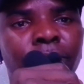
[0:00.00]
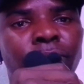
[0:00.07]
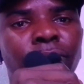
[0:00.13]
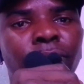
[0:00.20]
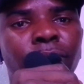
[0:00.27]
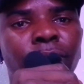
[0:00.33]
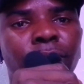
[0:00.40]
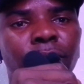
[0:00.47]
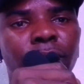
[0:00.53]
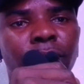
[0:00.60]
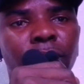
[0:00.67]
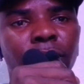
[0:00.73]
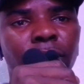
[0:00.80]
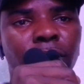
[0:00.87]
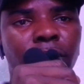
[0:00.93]

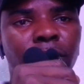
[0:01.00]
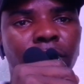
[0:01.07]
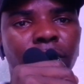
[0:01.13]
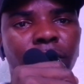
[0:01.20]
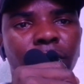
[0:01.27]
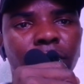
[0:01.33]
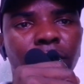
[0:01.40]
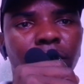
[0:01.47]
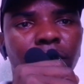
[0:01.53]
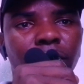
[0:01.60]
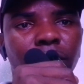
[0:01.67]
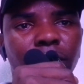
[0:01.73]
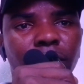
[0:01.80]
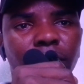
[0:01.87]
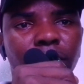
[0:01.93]

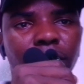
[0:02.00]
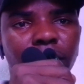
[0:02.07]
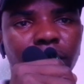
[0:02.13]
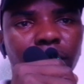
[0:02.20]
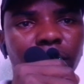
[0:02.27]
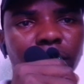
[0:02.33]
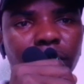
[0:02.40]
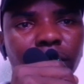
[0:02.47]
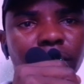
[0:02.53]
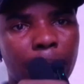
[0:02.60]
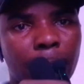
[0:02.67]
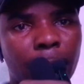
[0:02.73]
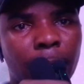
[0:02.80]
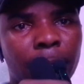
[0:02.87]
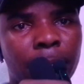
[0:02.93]

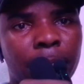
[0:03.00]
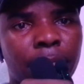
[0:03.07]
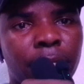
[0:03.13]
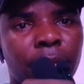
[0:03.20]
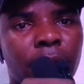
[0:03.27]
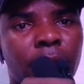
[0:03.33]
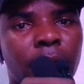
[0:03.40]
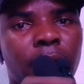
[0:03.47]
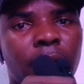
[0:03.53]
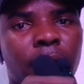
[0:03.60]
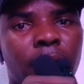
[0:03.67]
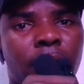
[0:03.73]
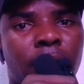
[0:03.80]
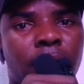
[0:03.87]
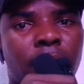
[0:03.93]

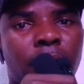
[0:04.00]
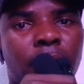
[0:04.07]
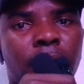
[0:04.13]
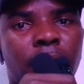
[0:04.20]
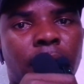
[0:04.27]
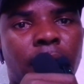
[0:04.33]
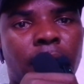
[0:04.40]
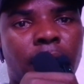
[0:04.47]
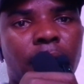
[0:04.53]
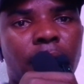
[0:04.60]
Nobody speaks.